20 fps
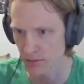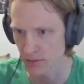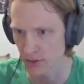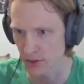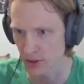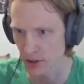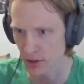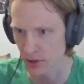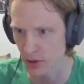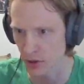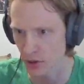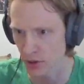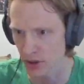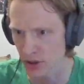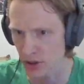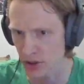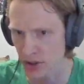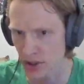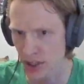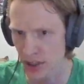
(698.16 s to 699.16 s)
So you can
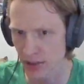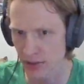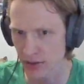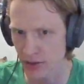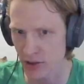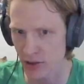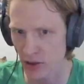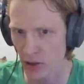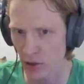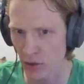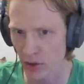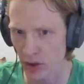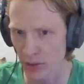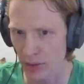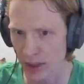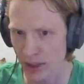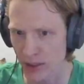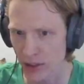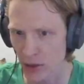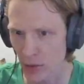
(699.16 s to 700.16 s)
just kind of slowly
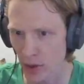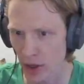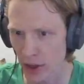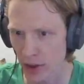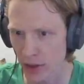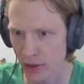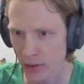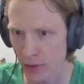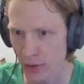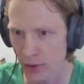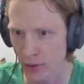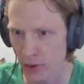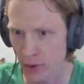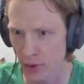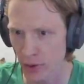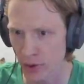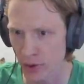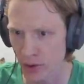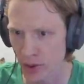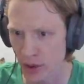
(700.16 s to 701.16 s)
make your way
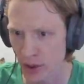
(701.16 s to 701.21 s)
through,